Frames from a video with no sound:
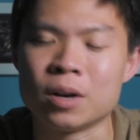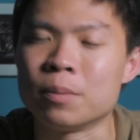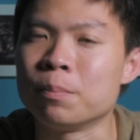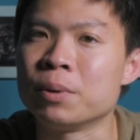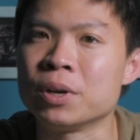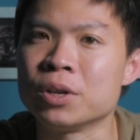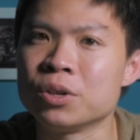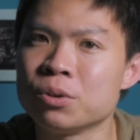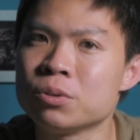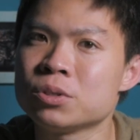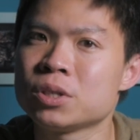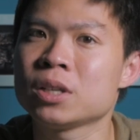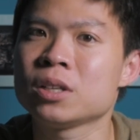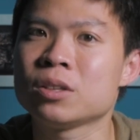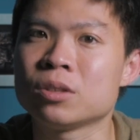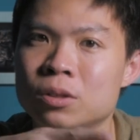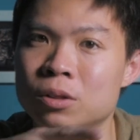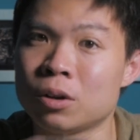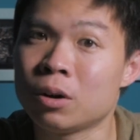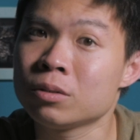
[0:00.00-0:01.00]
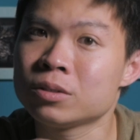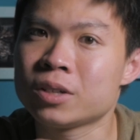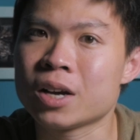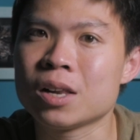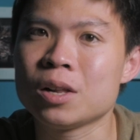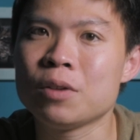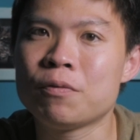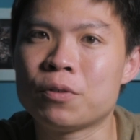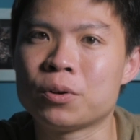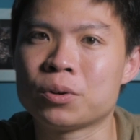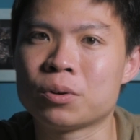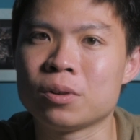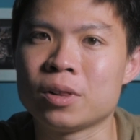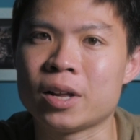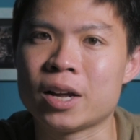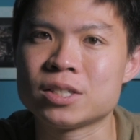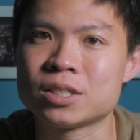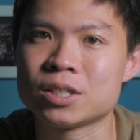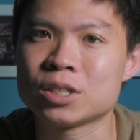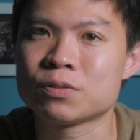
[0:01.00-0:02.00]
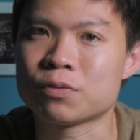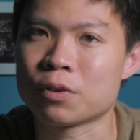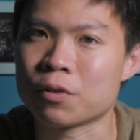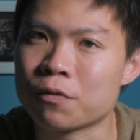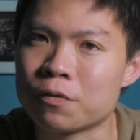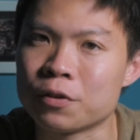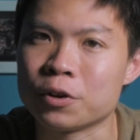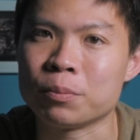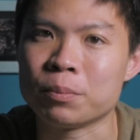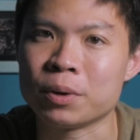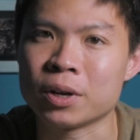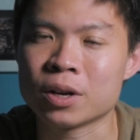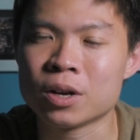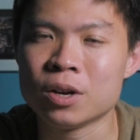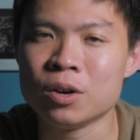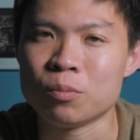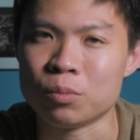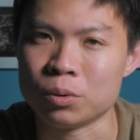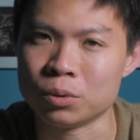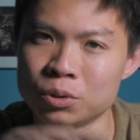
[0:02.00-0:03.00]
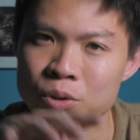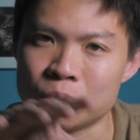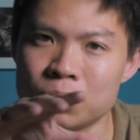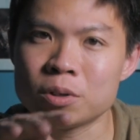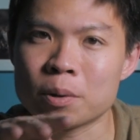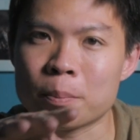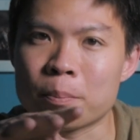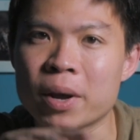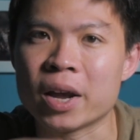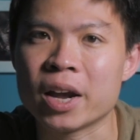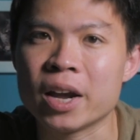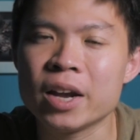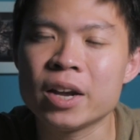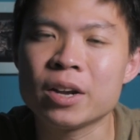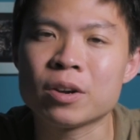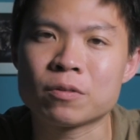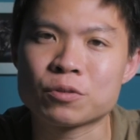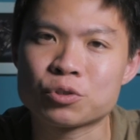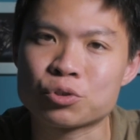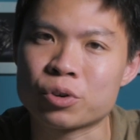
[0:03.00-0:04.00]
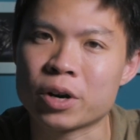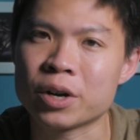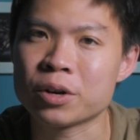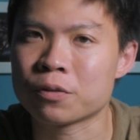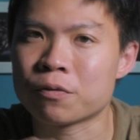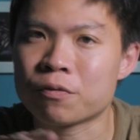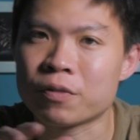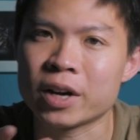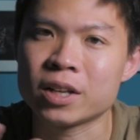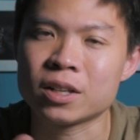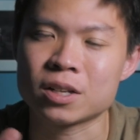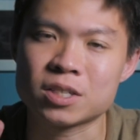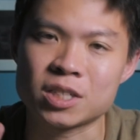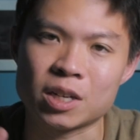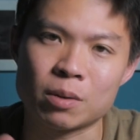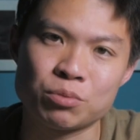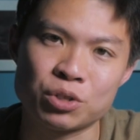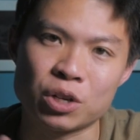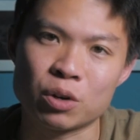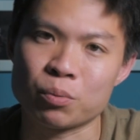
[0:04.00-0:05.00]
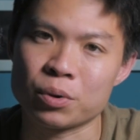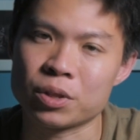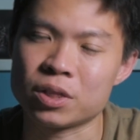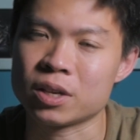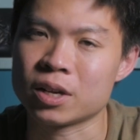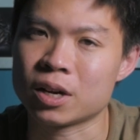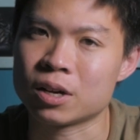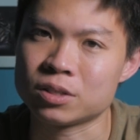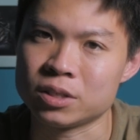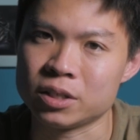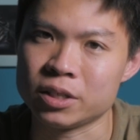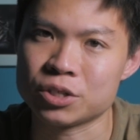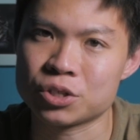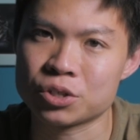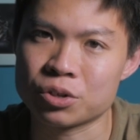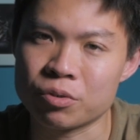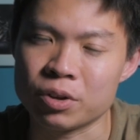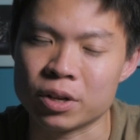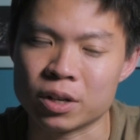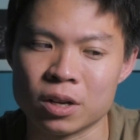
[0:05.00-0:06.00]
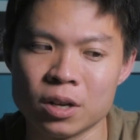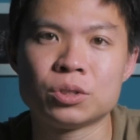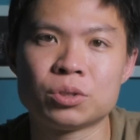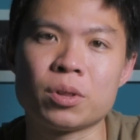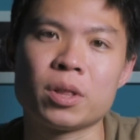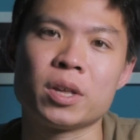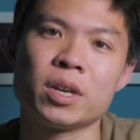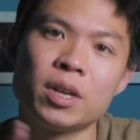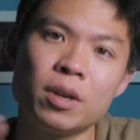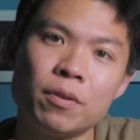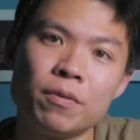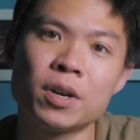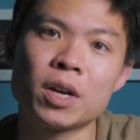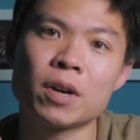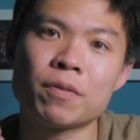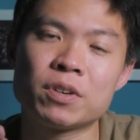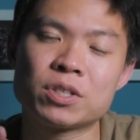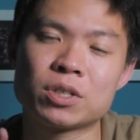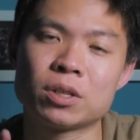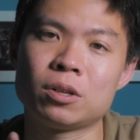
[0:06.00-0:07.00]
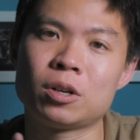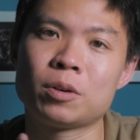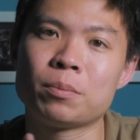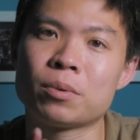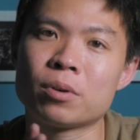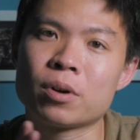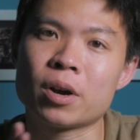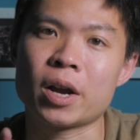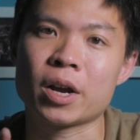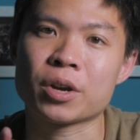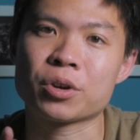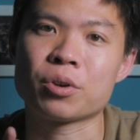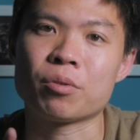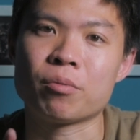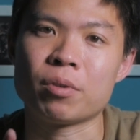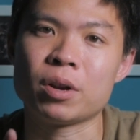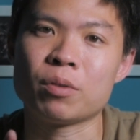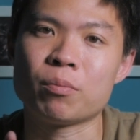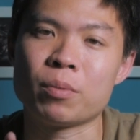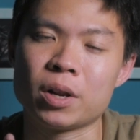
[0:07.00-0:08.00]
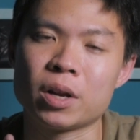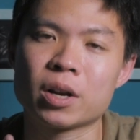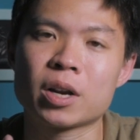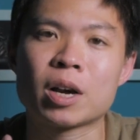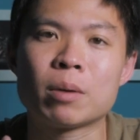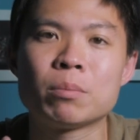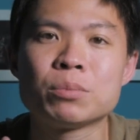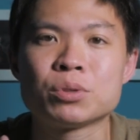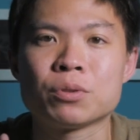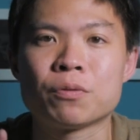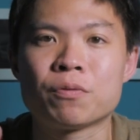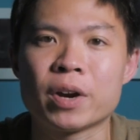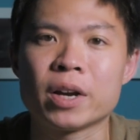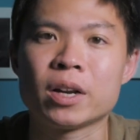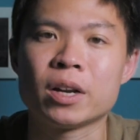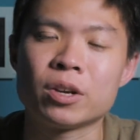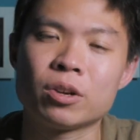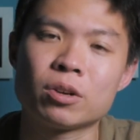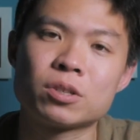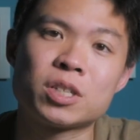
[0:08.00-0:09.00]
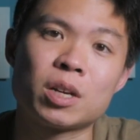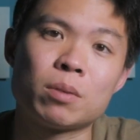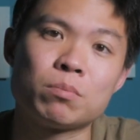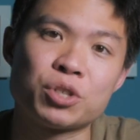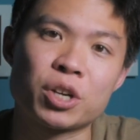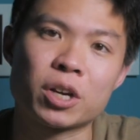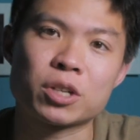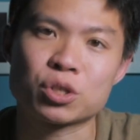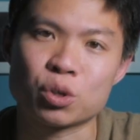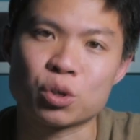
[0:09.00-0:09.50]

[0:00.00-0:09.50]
been using long telephoto lenses for filming will know the pain of trying to find the subject with the LCD screen. So the EVF is a lot more accurate when it comes to finding your subjects